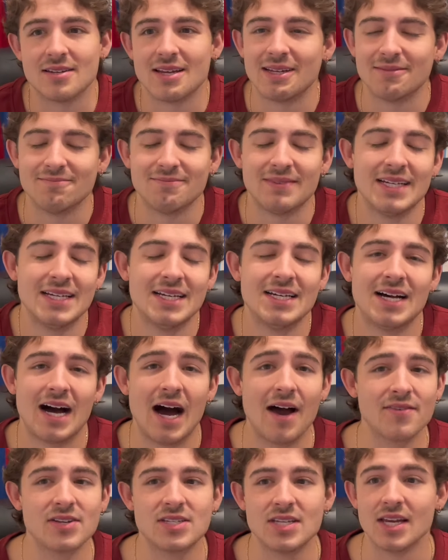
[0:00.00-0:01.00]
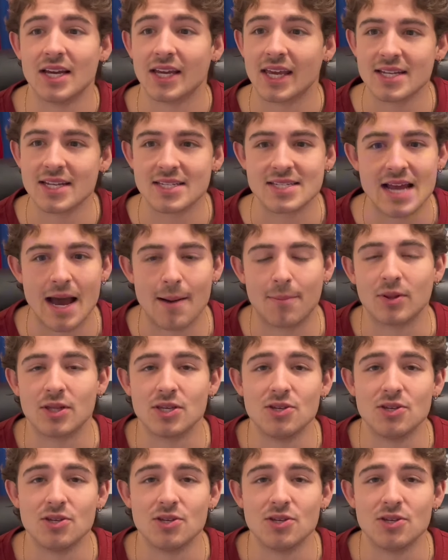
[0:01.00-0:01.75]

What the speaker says: and obviously against Napoli,